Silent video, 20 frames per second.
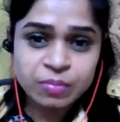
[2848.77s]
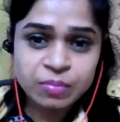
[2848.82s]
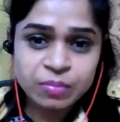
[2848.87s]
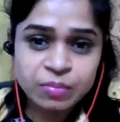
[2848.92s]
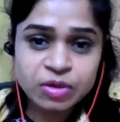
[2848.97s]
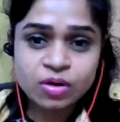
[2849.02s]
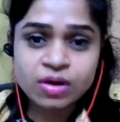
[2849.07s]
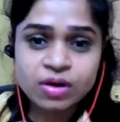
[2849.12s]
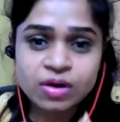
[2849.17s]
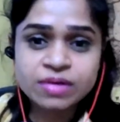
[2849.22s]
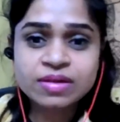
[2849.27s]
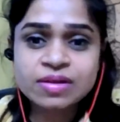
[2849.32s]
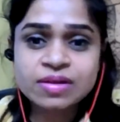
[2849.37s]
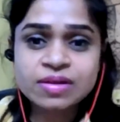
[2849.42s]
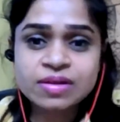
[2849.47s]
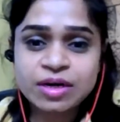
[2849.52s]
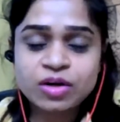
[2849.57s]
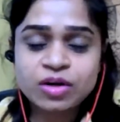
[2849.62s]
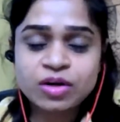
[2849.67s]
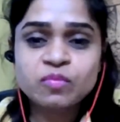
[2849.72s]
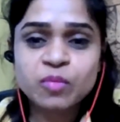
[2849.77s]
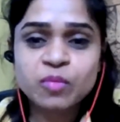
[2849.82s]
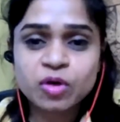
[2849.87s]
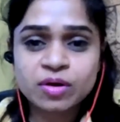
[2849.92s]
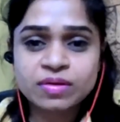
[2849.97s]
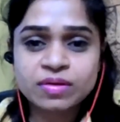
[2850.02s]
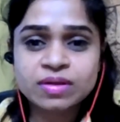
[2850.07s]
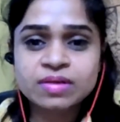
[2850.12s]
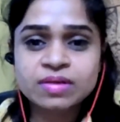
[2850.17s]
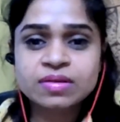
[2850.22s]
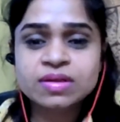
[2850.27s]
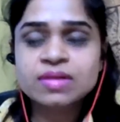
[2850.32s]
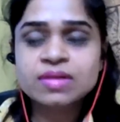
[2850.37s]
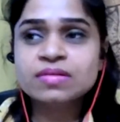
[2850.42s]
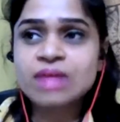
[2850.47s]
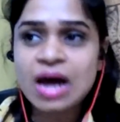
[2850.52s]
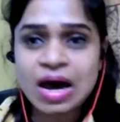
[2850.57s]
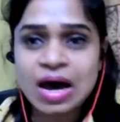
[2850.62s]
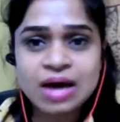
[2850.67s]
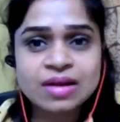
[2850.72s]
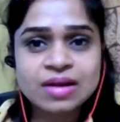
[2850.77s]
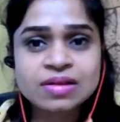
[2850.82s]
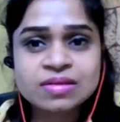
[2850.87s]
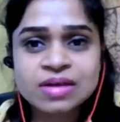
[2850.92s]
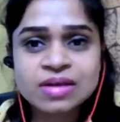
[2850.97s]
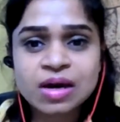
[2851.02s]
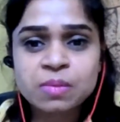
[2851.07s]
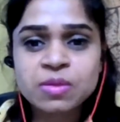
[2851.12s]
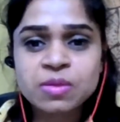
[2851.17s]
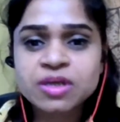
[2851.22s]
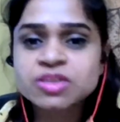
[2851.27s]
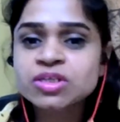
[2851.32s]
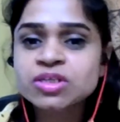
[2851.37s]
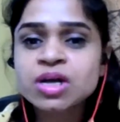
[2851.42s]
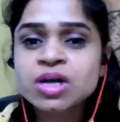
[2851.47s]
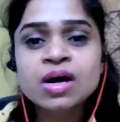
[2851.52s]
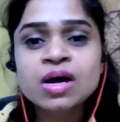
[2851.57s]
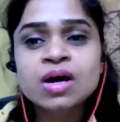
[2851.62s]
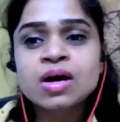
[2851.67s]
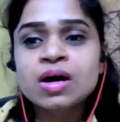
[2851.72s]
because the set of processes are established,